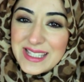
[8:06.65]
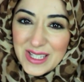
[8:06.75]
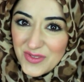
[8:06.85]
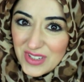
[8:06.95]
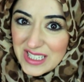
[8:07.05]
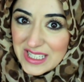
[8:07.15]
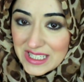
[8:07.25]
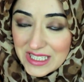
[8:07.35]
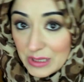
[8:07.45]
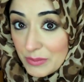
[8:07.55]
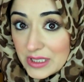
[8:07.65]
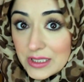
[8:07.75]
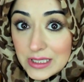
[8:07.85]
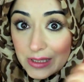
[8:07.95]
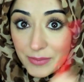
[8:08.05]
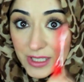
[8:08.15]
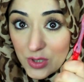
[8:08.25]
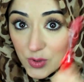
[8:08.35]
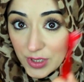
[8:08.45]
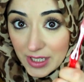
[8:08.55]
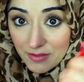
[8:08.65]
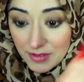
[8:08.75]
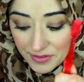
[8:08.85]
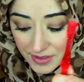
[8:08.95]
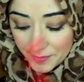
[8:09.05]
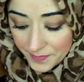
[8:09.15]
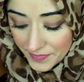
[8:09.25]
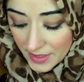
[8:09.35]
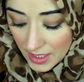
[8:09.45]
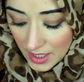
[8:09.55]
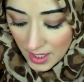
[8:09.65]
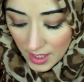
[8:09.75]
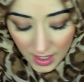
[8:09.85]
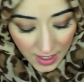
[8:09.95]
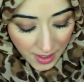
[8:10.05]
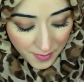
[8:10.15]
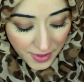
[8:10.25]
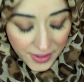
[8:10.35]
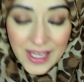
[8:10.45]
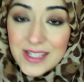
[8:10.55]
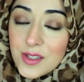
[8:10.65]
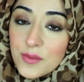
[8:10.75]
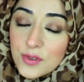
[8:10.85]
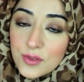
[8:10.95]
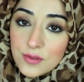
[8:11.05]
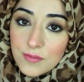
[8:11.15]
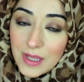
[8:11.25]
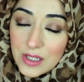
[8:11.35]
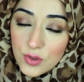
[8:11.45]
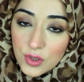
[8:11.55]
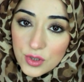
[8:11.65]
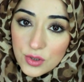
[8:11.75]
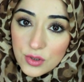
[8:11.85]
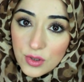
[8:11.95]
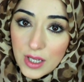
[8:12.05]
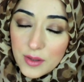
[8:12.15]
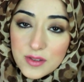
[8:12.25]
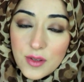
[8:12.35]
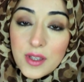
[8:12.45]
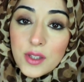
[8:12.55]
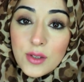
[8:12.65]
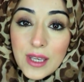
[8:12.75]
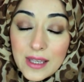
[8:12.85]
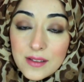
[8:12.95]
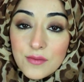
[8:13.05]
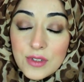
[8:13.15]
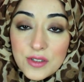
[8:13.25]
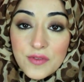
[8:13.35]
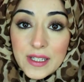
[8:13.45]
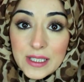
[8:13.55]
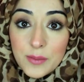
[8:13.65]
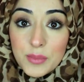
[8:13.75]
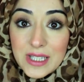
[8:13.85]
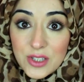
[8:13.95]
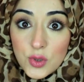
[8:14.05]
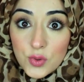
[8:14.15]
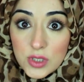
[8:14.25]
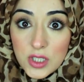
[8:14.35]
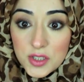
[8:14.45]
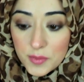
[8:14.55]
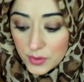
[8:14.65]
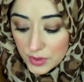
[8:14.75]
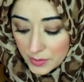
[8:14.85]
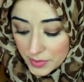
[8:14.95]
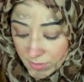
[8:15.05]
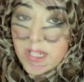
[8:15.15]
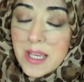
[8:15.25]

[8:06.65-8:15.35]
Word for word: It sounds really disgusting, but make sure you get rid of it. Okay, so make sure you do that so that you get rid of any potential tartar buildup.